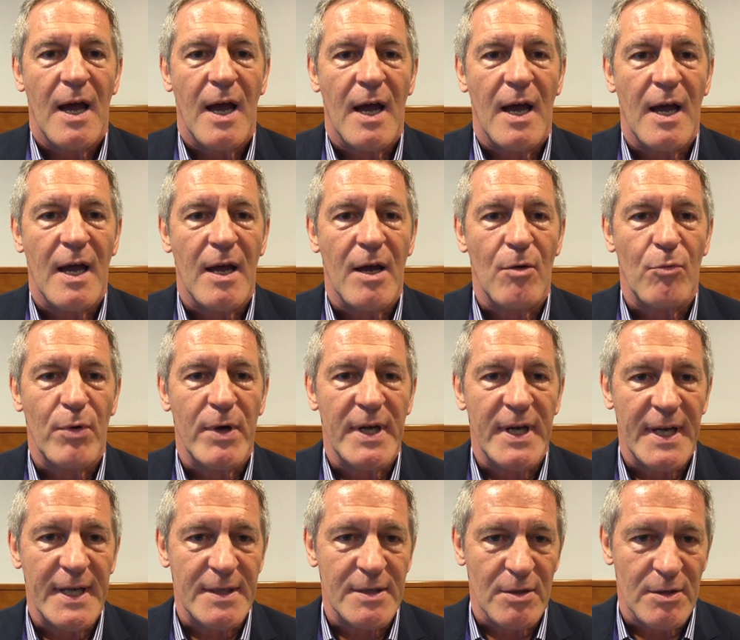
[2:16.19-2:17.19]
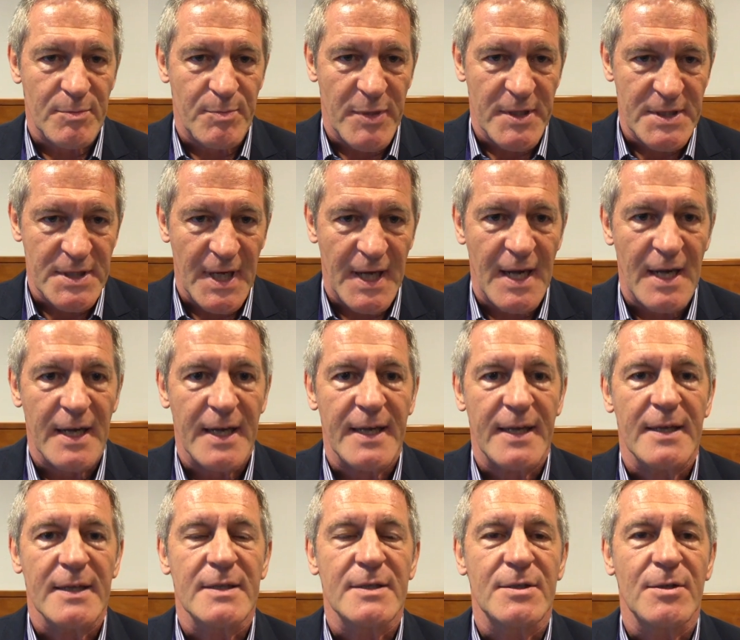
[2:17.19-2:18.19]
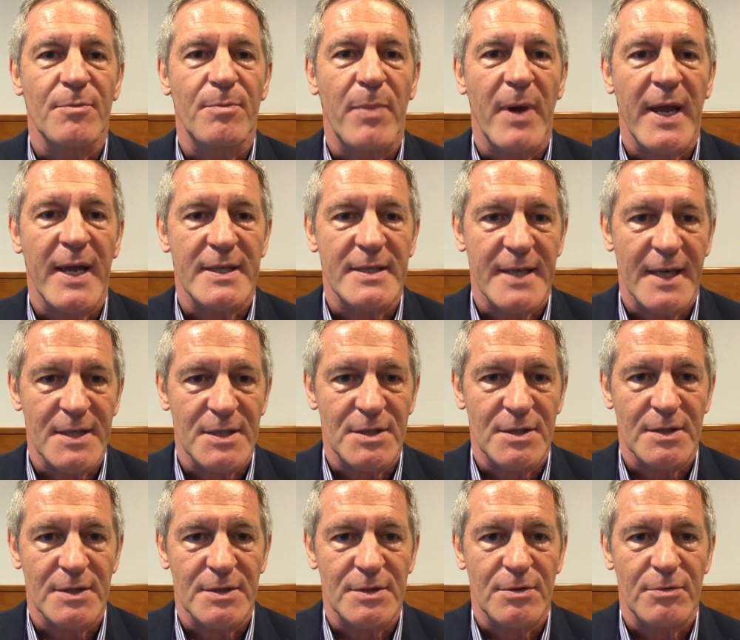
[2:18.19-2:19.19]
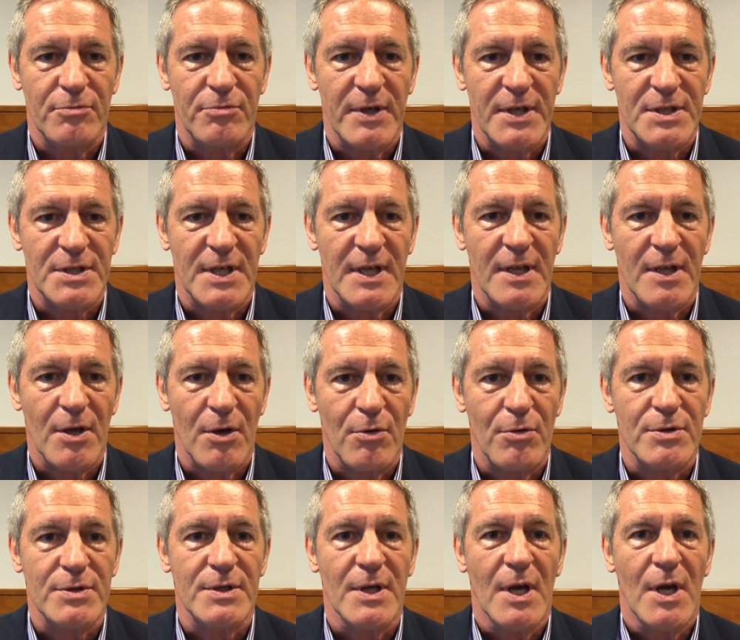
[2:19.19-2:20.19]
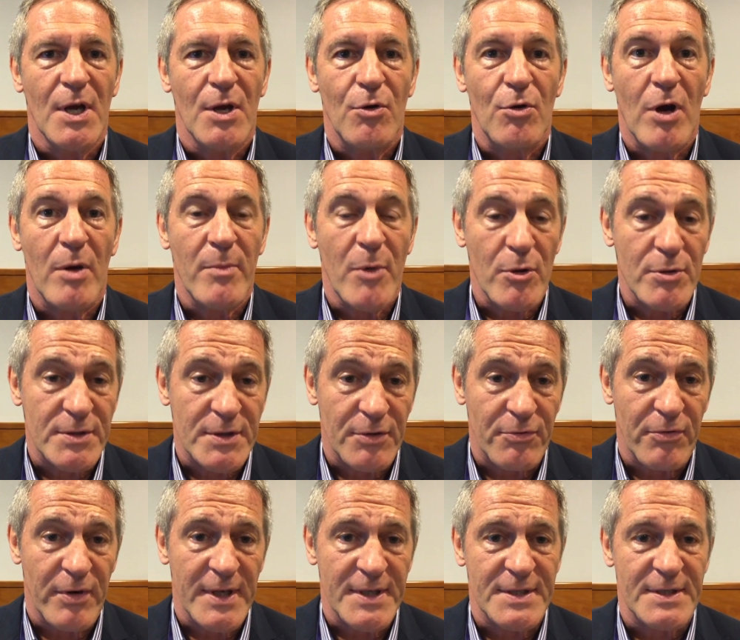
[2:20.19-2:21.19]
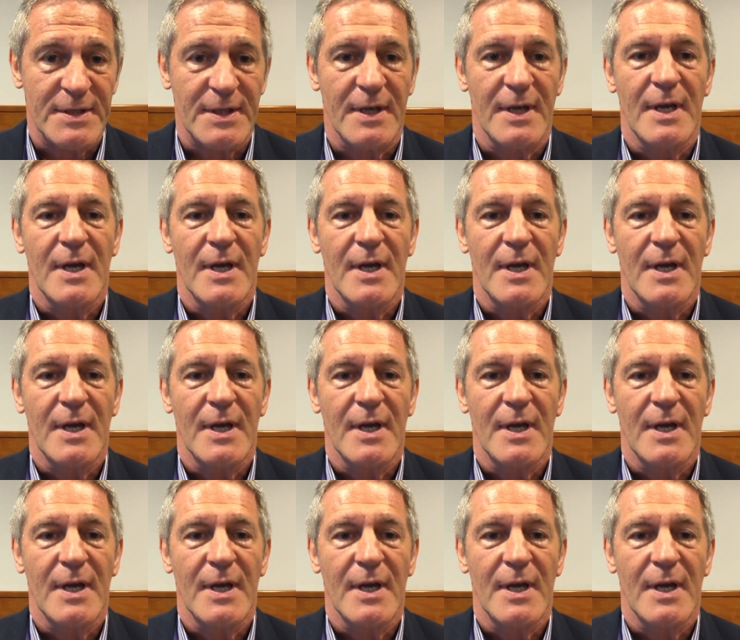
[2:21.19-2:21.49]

We need particularly to pay attention to reaching those who are most at risk,